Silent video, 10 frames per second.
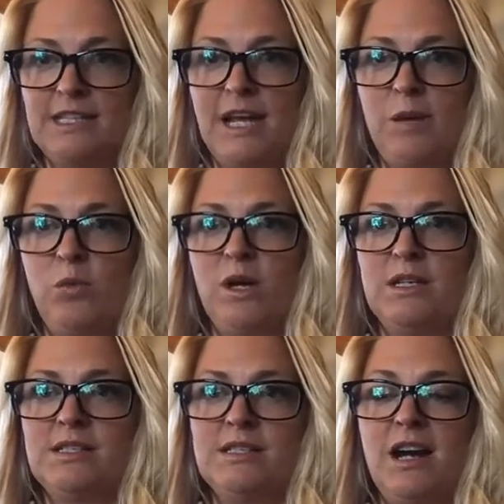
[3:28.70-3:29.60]
The time
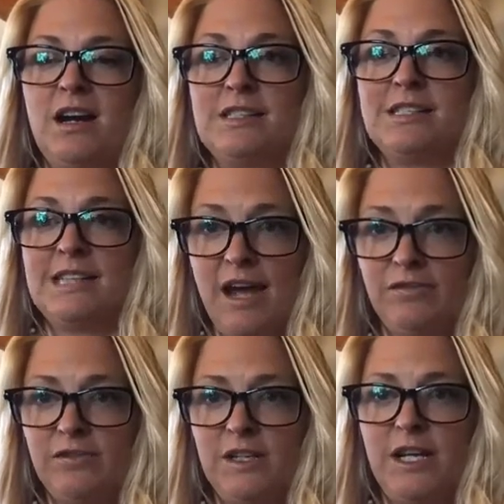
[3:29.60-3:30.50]
was our staff,
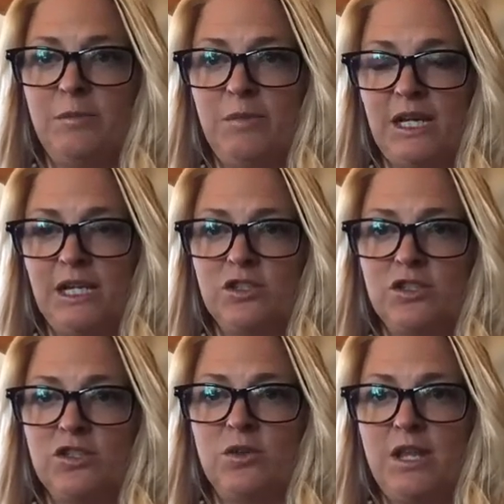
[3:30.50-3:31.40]
and making
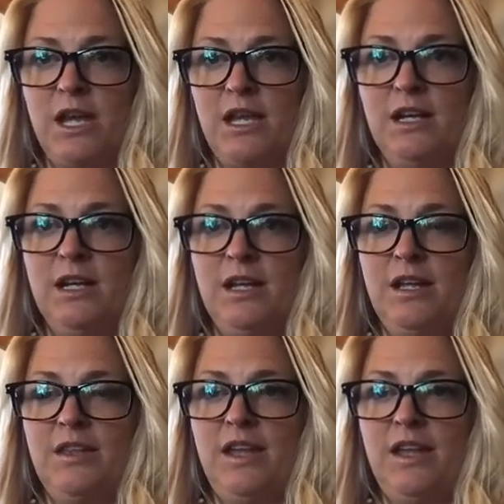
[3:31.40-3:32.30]
sure that
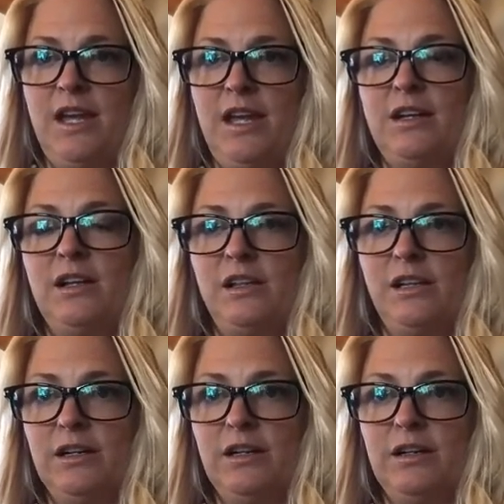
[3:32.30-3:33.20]
they had a
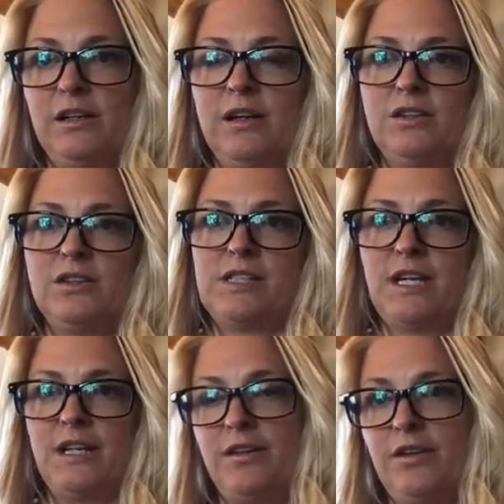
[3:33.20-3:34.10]
clear
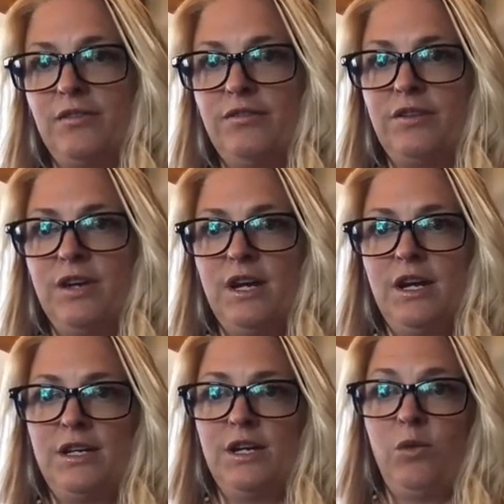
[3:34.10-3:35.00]
understanding of,
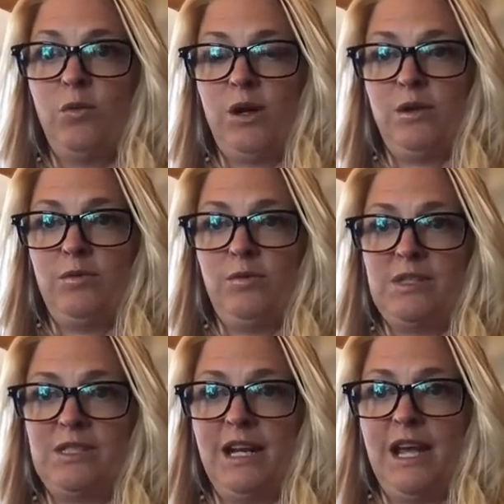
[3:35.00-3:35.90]
what
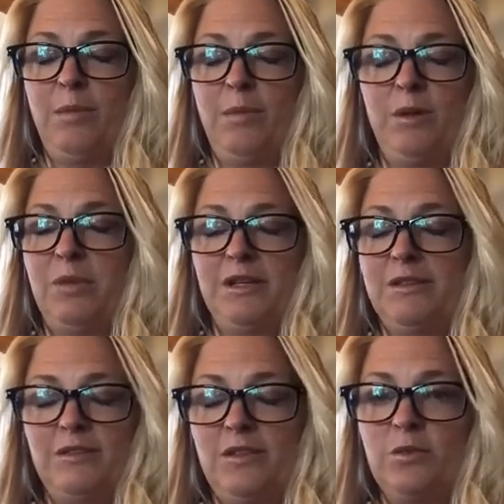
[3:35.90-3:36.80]
was going to happen, but
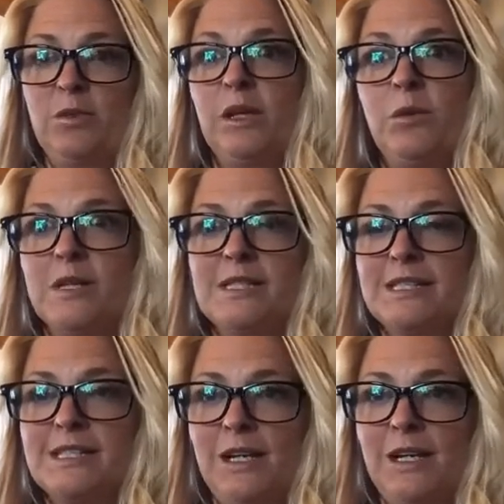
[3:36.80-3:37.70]
there really
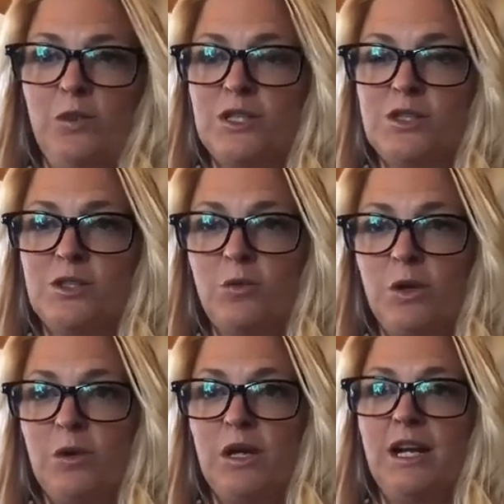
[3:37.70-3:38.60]
wasn't any. We just knew
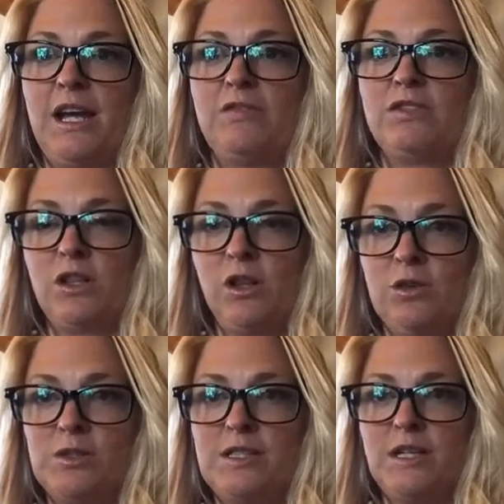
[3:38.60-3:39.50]
we were going to have to
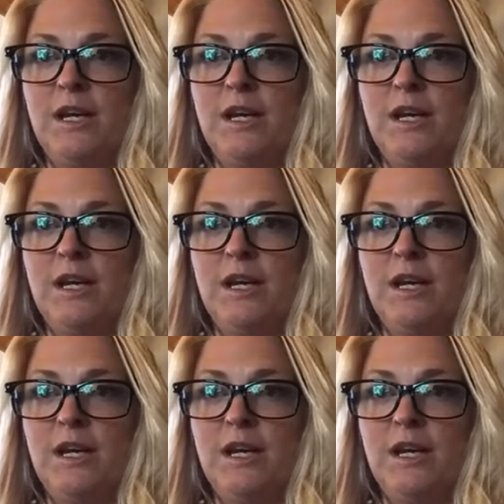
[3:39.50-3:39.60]
close.